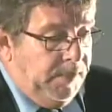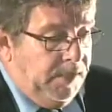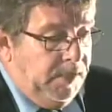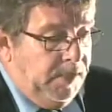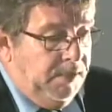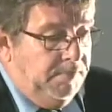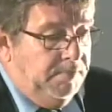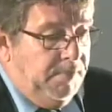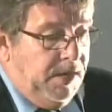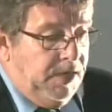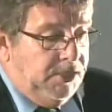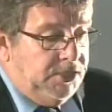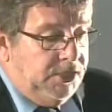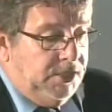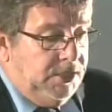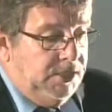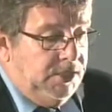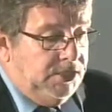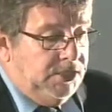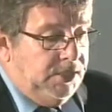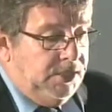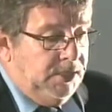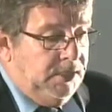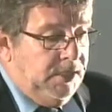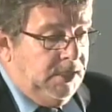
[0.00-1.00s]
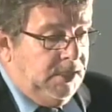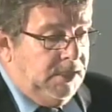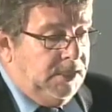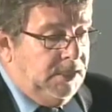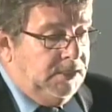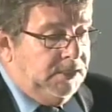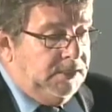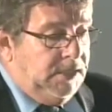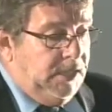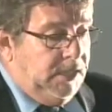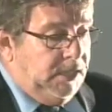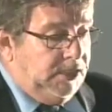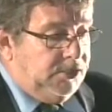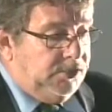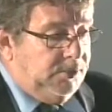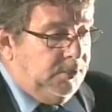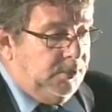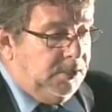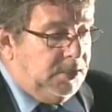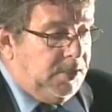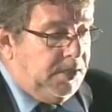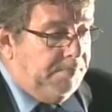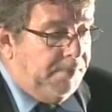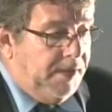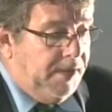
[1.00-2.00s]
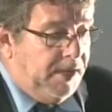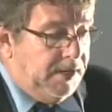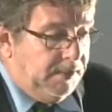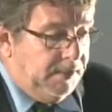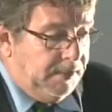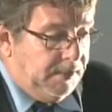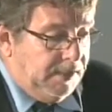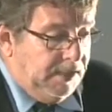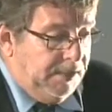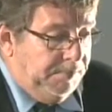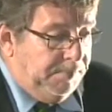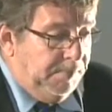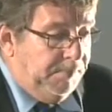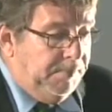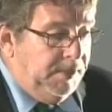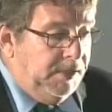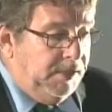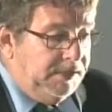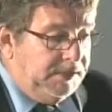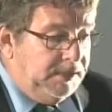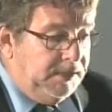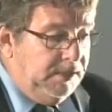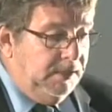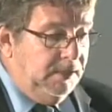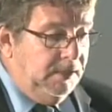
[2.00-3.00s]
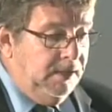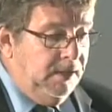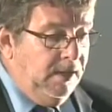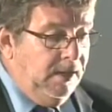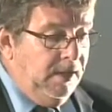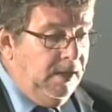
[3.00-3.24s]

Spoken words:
imagination, and intellectual capability,